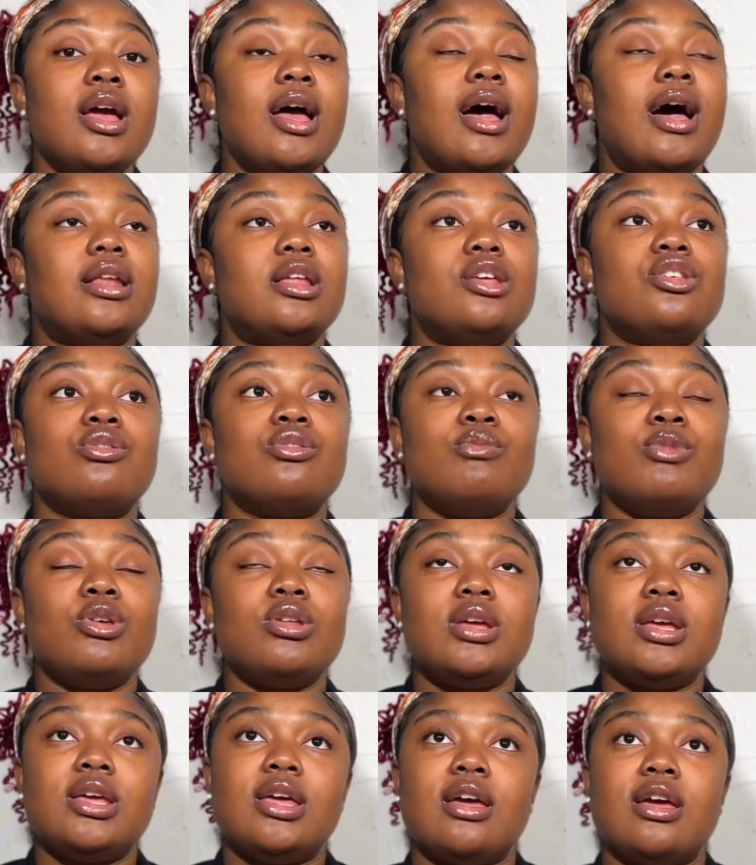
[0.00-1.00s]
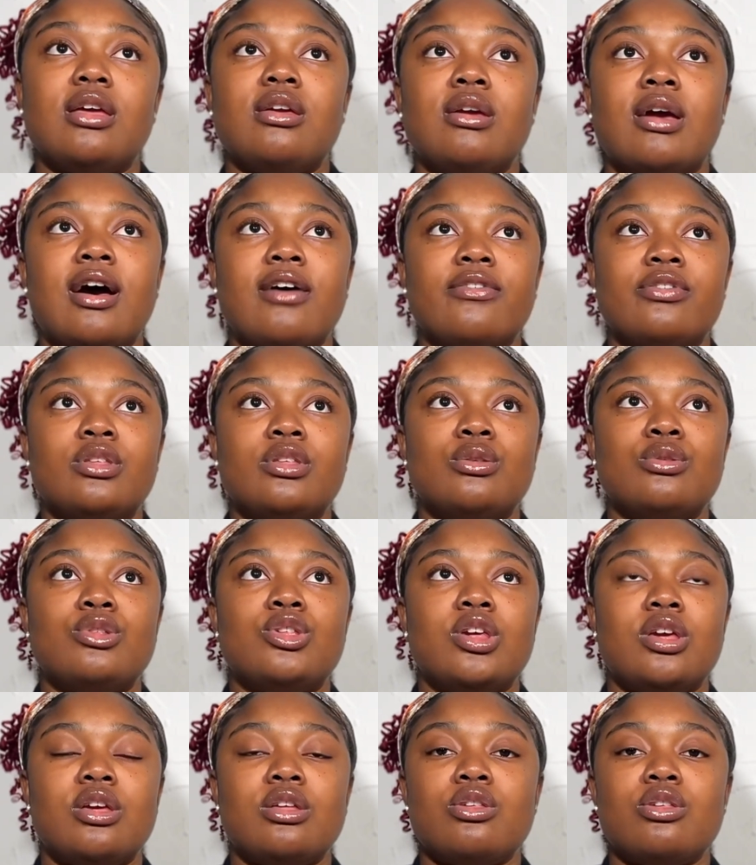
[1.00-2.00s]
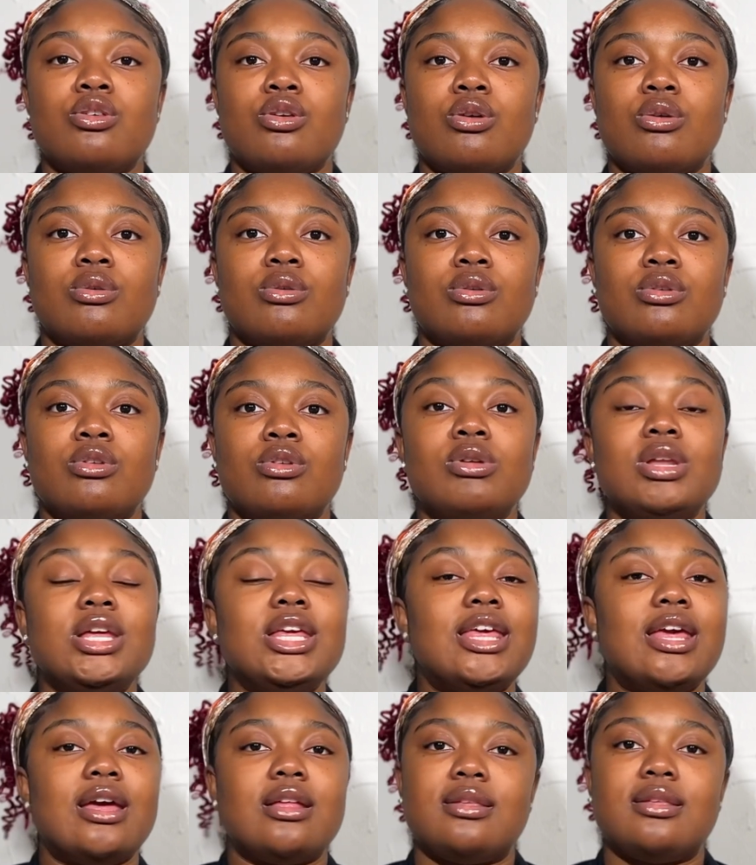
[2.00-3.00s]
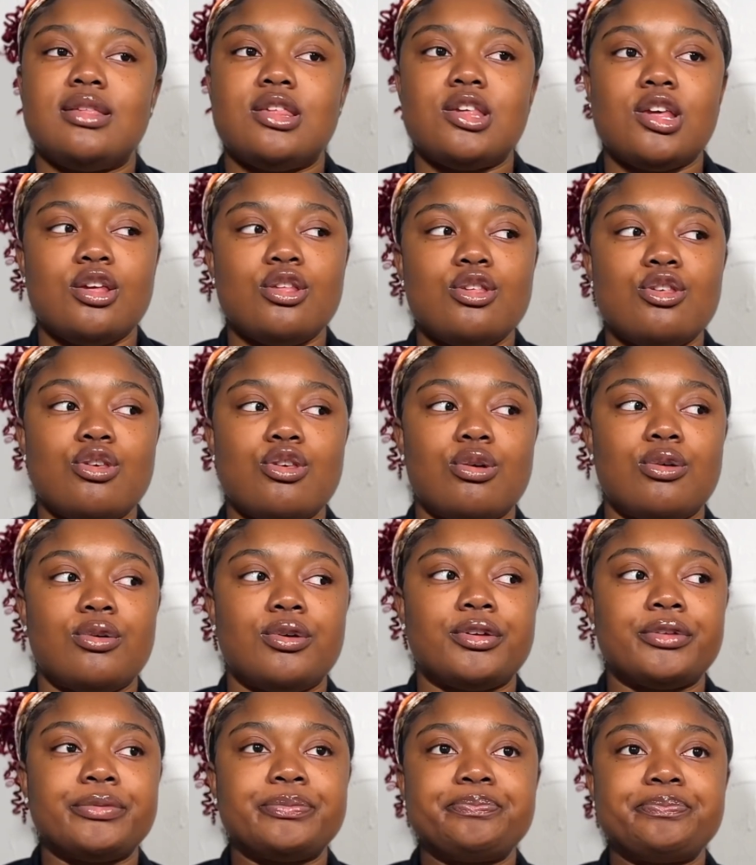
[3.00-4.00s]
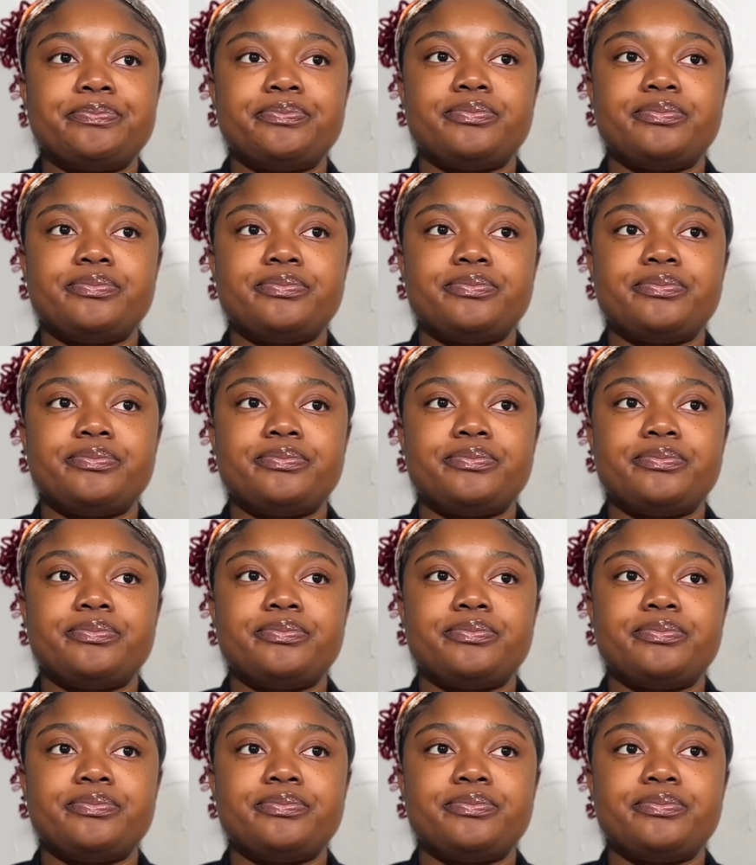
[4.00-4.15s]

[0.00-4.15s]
And in Munich here, you have to change your, you only get to change your